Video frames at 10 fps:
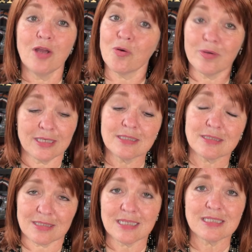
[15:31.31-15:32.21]
No,
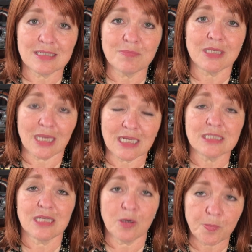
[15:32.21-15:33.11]
it's something, and
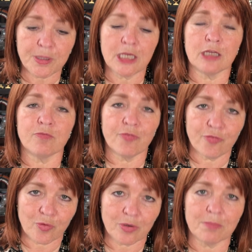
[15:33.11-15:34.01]
it's helping
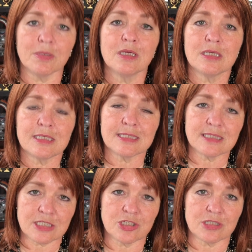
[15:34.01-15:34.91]
inform
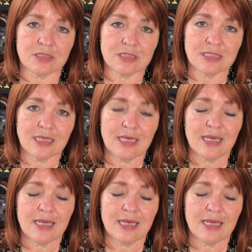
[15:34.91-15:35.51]
decisions.